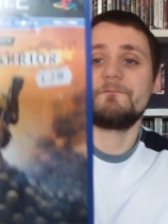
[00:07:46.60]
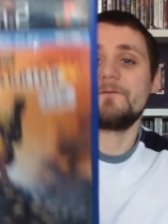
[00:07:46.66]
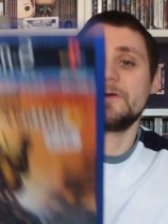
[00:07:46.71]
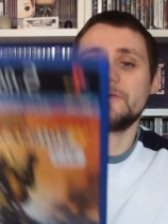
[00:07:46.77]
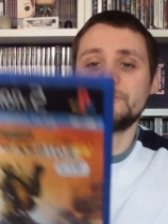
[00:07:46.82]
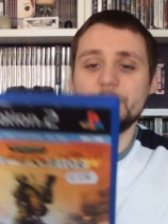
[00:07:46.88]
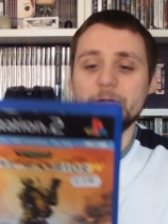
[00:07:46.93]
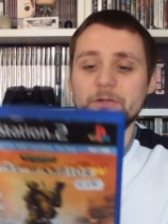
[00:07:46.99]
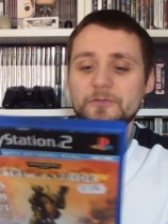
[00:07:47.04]

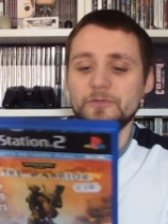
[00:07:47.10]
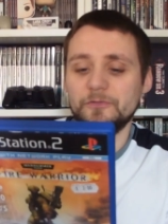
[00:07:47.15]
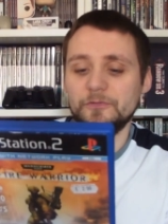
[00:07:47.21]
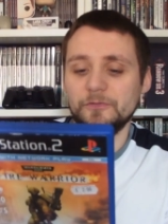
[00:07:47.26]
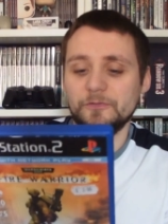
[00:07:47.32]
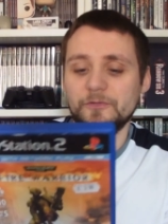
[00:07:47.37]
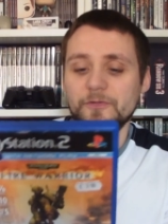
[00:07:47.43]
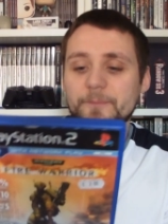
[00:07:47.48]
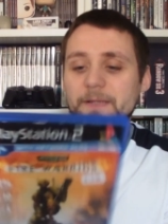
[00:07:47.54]
first-person
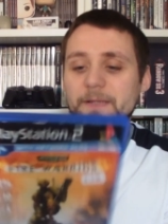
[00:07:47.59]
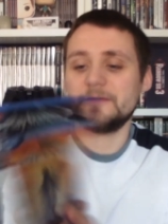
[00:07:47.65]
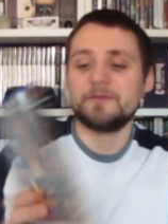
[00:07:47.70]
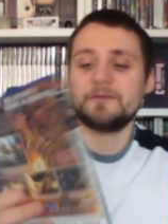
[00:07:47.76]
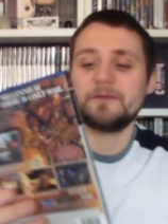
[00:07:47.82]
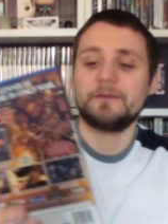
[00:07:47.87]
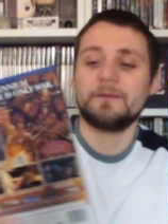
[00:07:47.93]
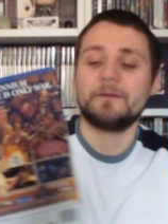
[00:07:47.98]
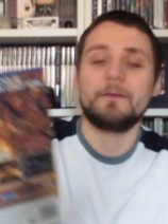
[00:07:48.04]
shooter
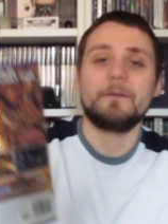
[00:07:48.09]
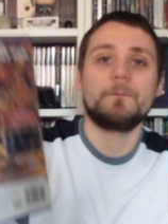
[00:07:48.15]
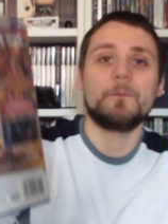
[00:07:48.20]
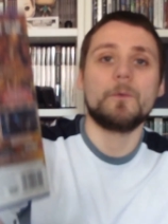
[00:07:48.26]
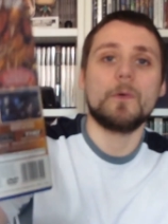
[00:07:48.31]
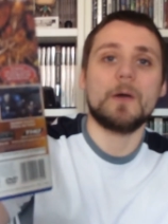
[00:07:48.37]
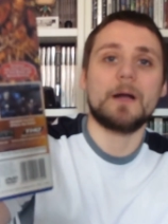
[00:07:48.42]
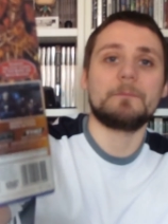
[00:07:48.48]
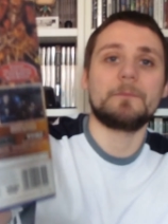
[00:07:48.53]
based in the
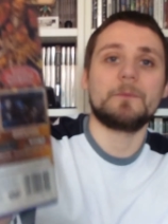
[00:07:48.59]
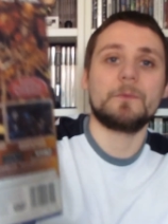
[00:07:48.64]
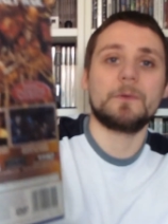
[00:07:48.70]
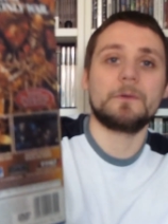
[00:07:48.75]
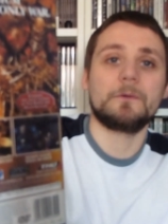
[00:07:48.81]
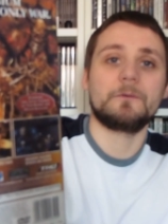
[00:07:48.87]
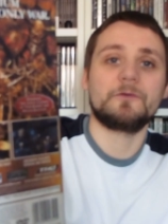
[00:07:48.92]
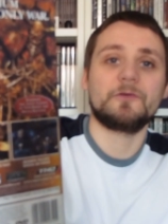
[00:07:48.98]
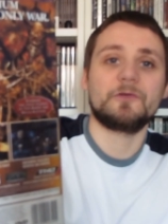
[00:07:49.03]
Warhammer
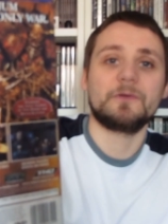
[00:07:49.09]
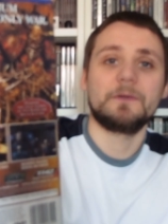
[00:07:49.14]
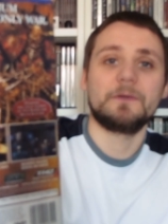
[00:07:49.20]
world.